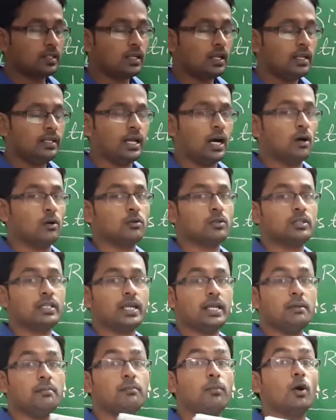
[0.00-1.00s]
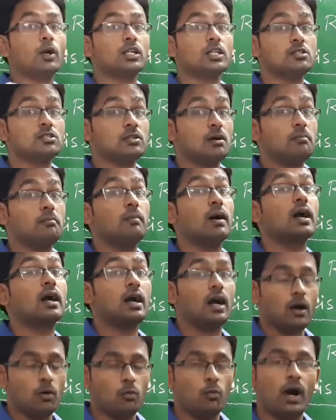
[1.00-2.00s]
now the importance of
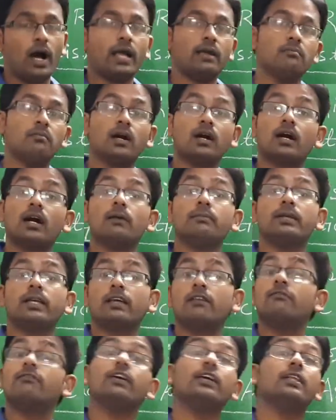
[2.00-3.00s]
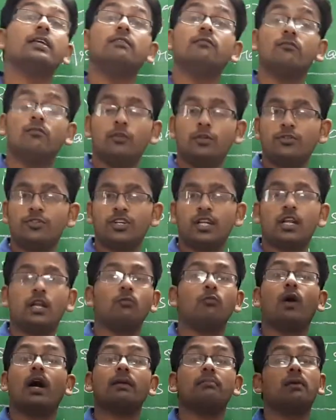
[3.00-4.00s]
Makkah, why Makkah became very influential
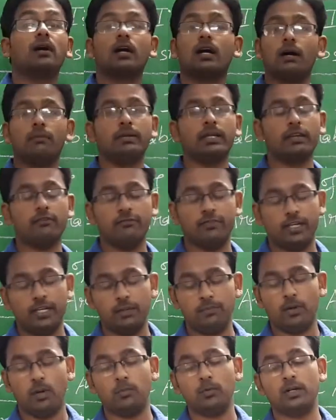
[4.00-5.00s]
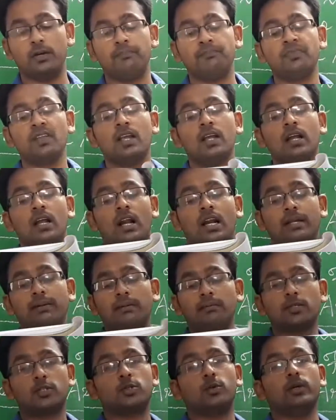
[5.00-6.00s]
and why Makkah became very popular.
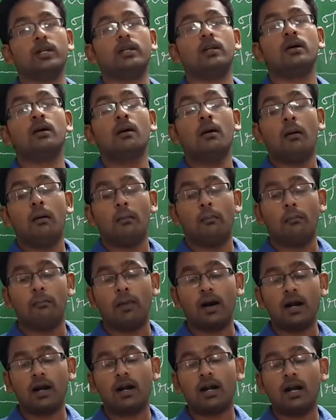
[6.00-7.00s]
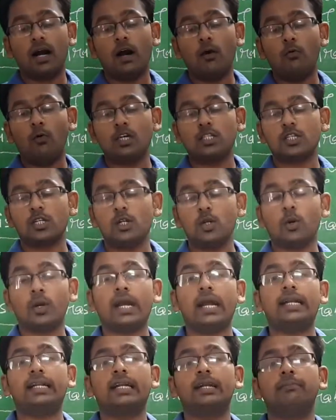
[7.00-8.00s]
Remember student, Makkah was
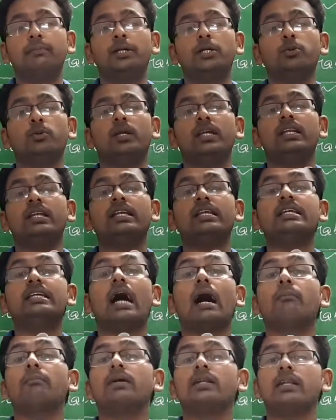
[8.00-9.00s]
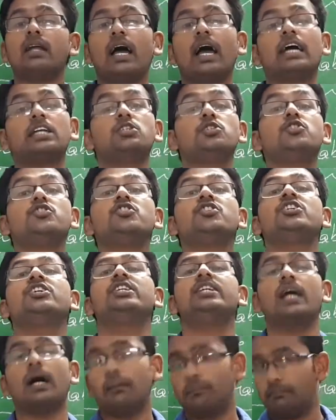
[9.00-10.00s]
located between Yemen and Syria.